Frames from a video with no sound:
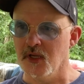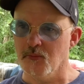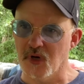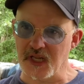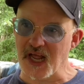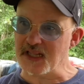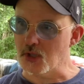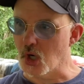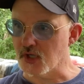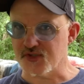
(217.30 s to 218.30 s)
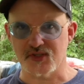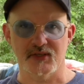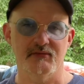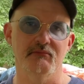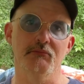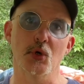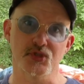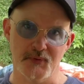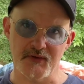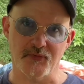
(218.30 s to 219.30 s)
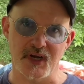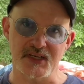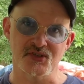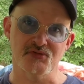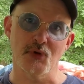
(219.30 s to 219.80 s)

But I lost most of my friends,